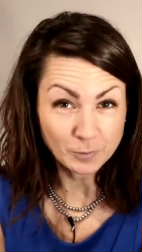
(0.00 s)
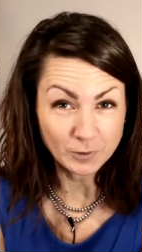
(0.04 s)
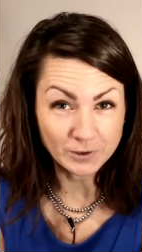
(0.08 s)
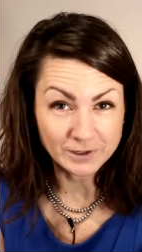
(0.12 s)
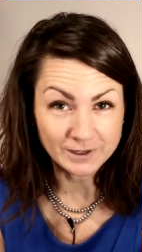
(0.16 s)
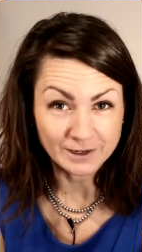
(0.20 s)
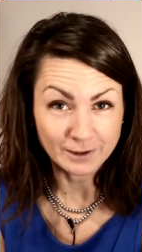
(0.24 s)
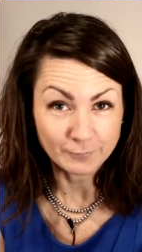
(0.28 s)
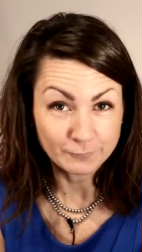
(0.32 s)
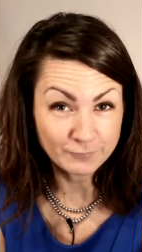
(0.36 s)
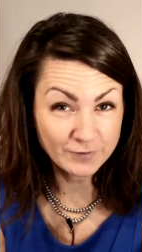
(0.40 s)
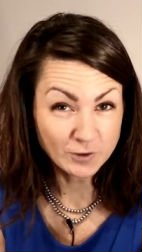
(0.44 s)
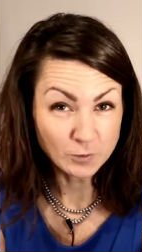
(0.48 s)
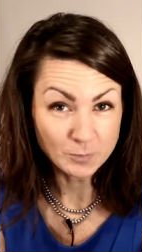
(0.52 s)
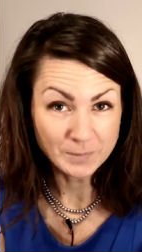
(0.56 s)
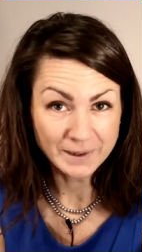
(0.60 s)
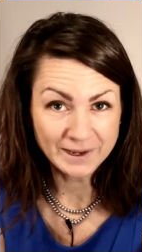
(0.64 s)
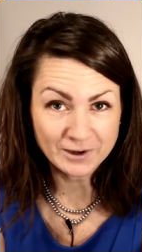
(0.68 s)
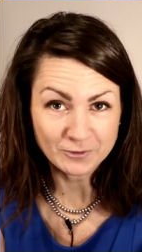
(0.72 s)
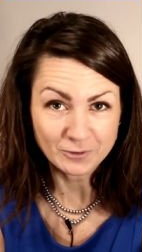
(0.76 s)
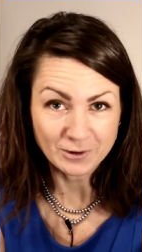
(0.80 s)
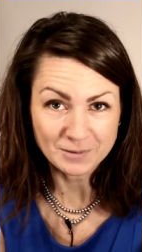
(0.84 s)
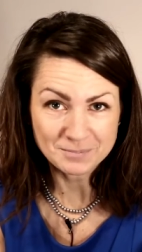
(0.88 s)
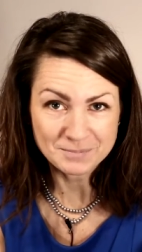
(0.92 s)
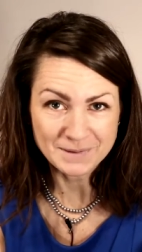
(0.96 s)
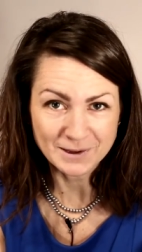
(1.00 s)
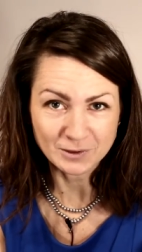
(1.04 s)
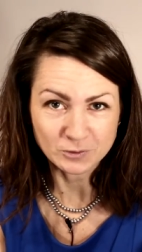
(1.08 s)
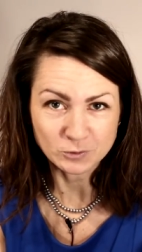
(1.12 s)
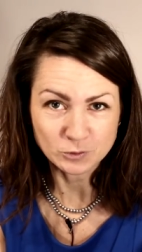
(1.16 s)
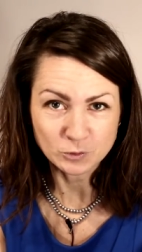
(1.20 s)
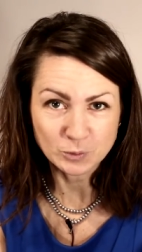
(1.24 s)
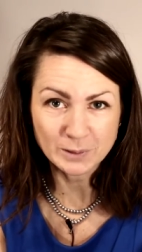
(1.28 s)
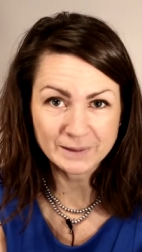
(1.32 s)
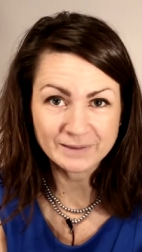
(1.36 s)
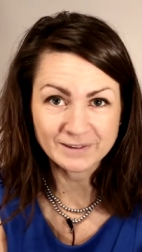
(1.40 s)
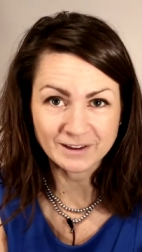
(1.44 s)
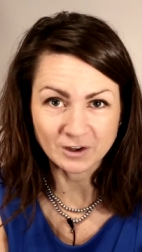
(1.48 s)
point, a filmmaker I'd met
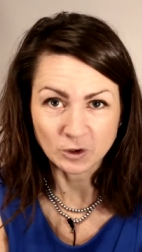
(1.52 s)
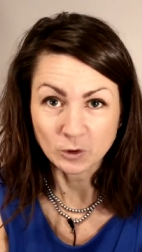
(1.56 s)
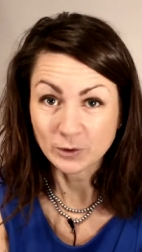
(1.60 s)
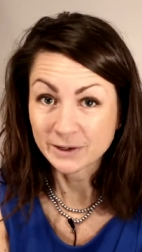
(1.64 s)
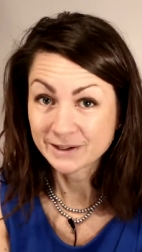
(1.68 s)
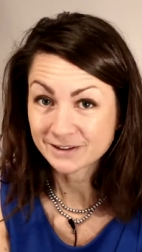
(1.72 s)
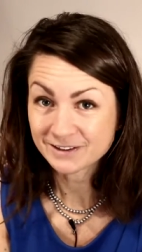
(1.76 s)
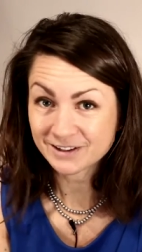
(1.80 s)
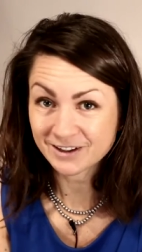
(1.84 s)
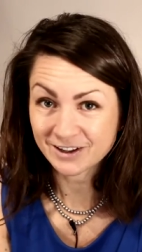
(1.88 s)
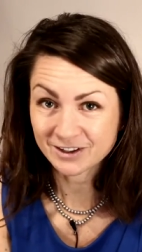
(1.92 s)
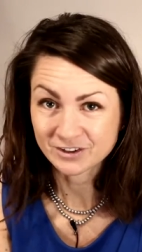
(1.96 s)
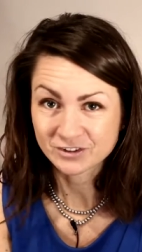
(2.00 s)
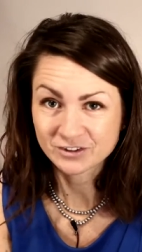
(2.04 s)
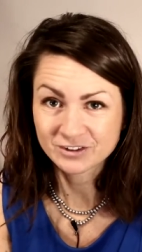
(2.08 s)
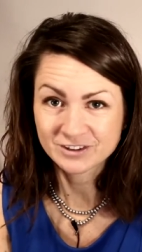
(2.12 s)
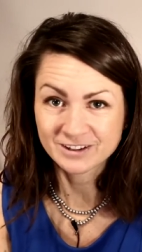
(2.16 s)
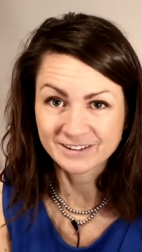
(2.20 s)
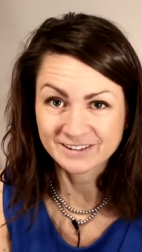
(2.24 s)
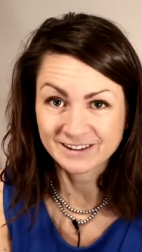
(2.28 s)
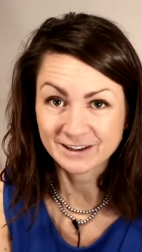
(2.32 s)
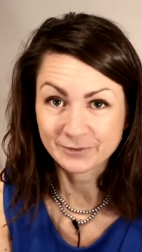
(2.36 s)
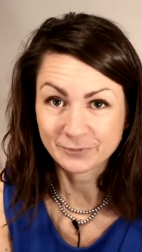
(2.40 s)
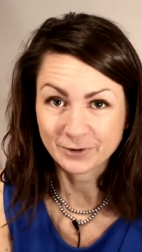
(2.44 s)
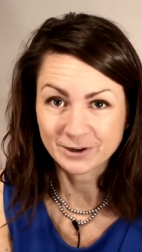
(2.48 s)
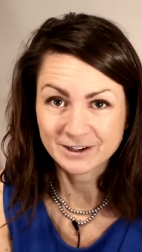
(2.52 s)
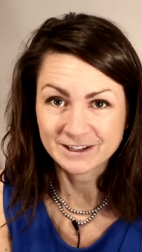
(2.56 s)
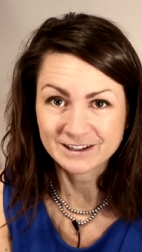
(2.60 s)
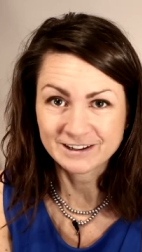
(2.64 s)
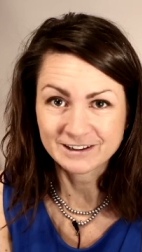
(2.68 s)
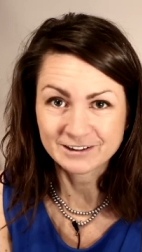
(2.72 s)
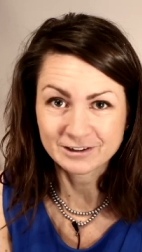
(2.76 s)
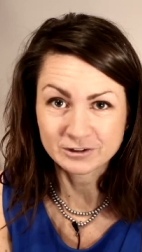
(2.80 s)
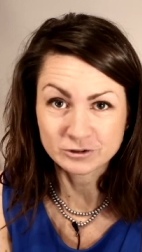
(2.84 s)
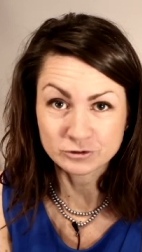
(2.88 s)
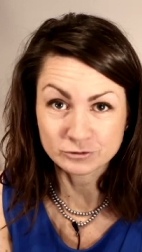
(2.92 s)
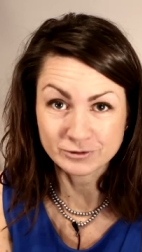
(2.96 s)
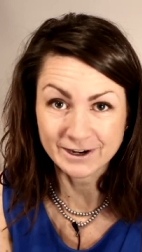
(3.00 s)
on Twitter got in touch to see if I
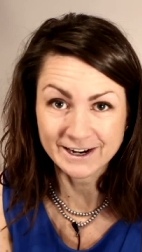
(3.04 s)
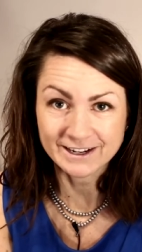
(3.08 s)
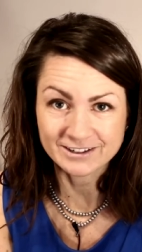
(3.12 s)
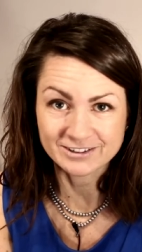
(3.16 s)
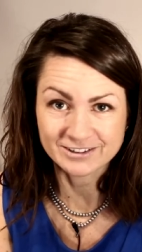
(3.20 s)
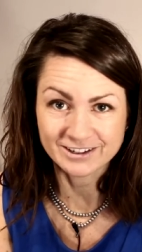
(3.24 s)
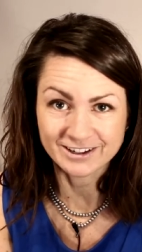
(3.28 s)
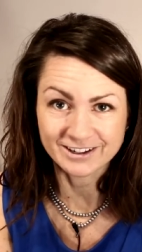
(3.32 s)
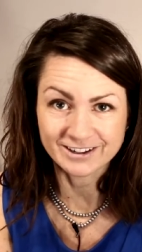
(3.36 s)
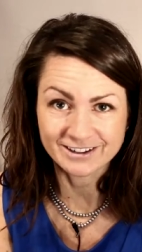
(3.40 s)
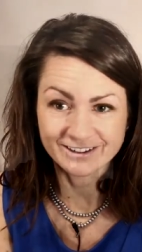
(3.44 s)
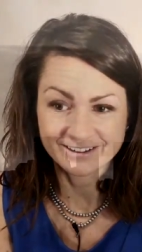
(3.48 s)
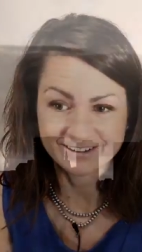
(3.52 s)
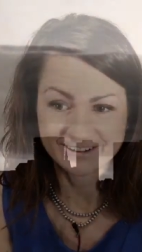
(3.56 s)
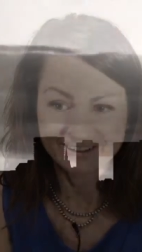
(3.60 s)
needed a director.